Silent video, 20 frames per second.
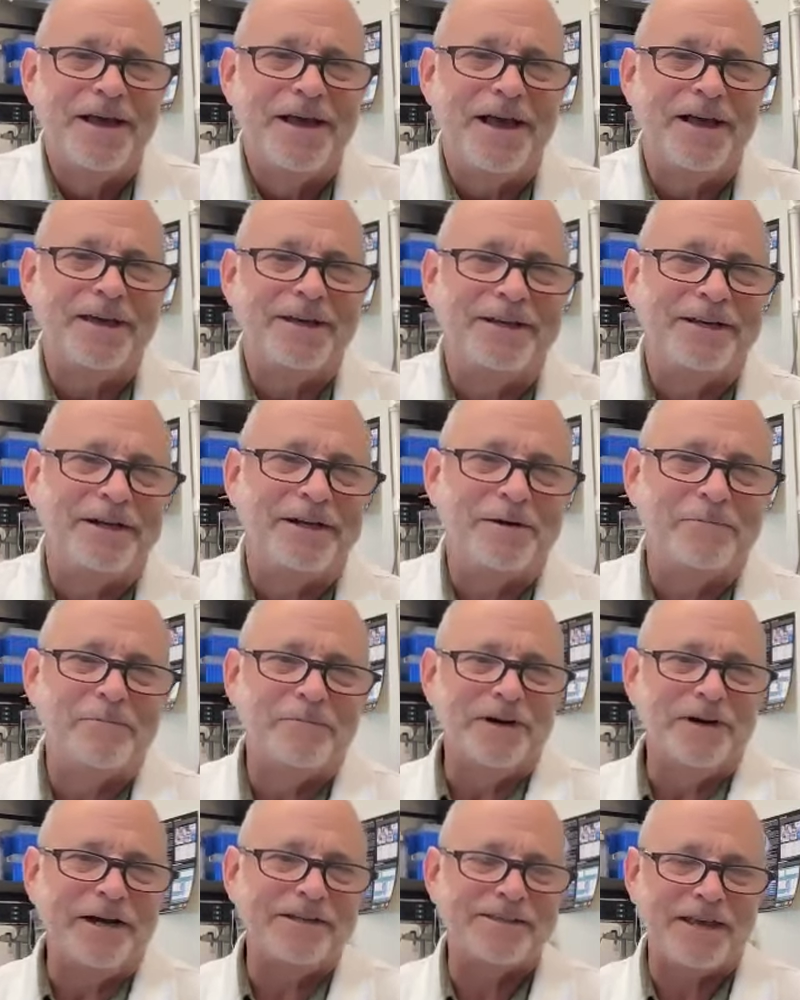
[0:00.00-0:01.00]
and
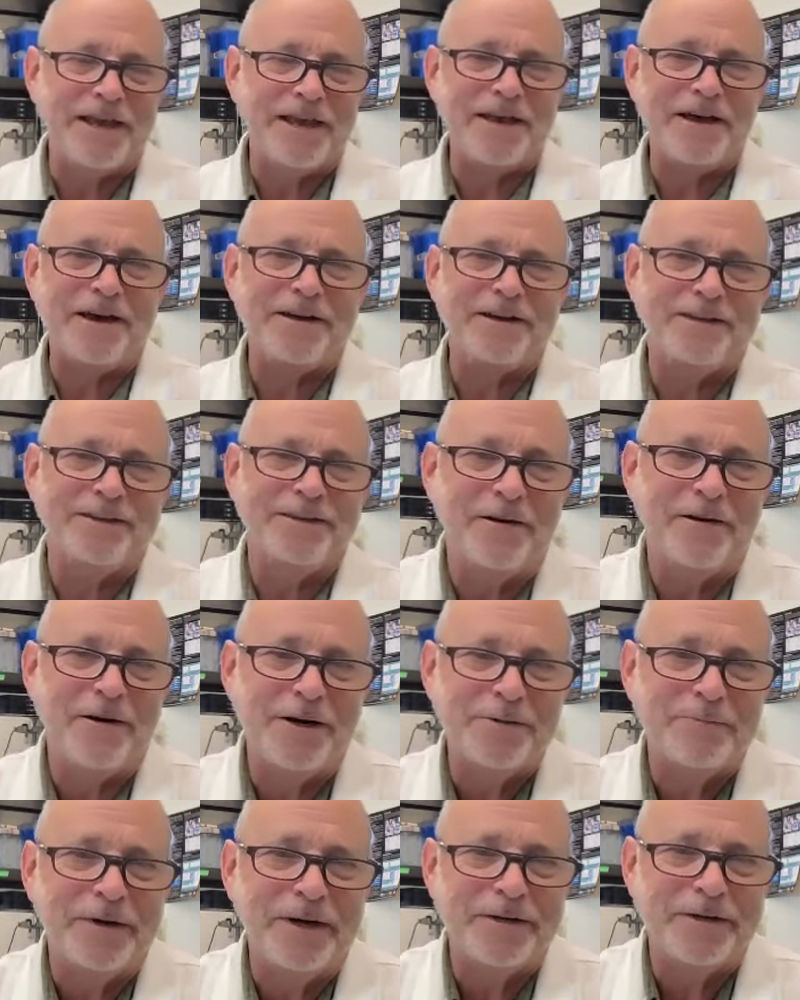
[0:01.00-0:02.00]
less chaotic than
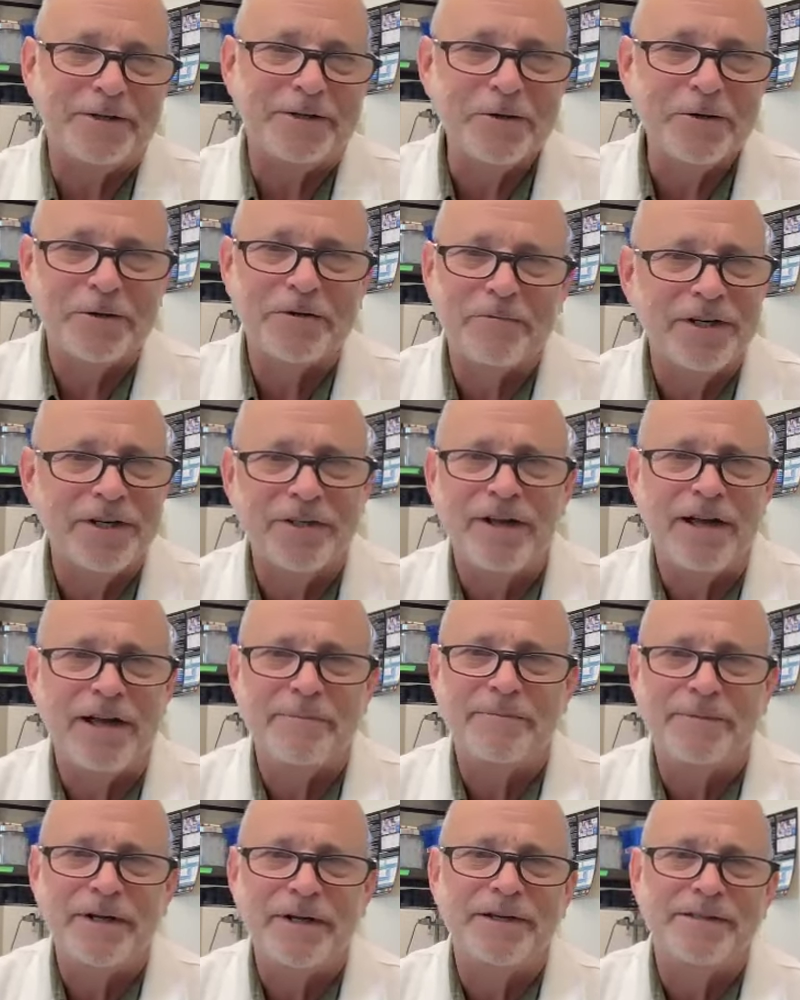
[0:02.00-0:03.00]
ours, but I'd show you what a real
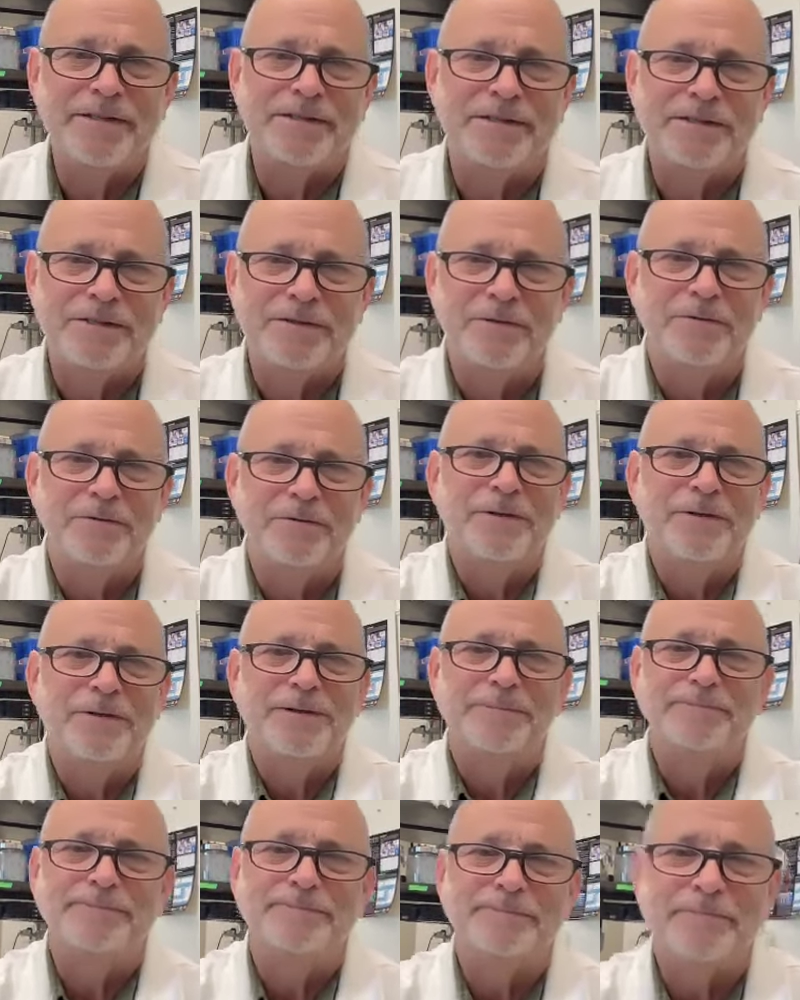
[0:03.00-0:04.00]
lab does. And
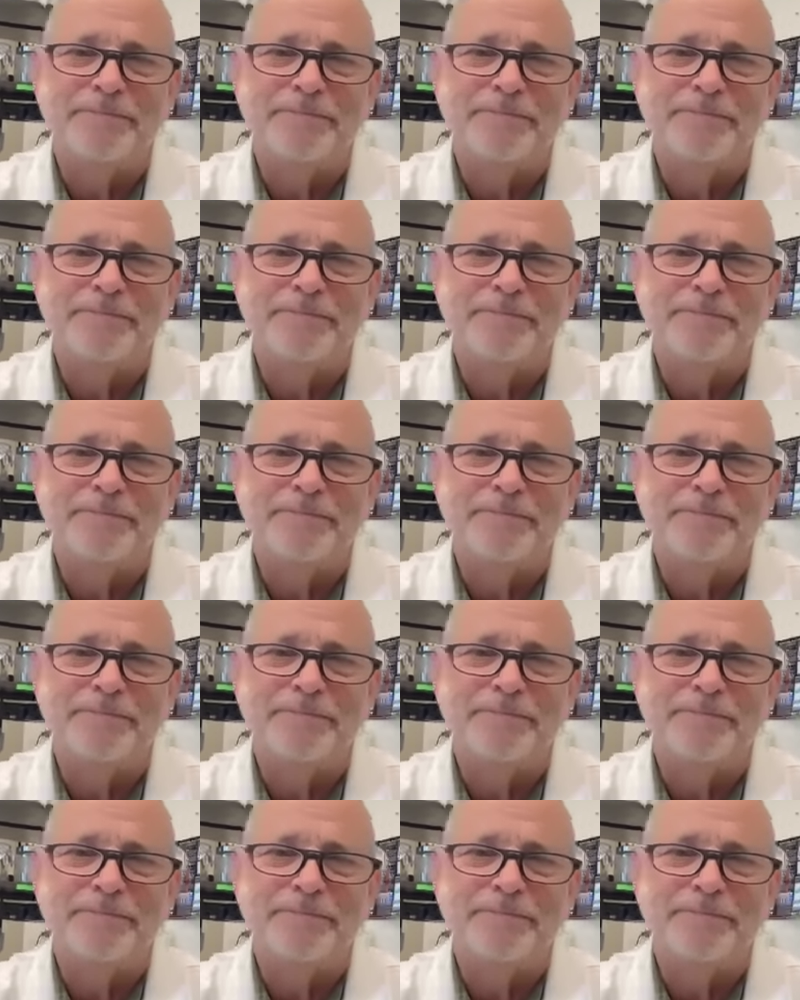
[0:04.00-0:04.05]
so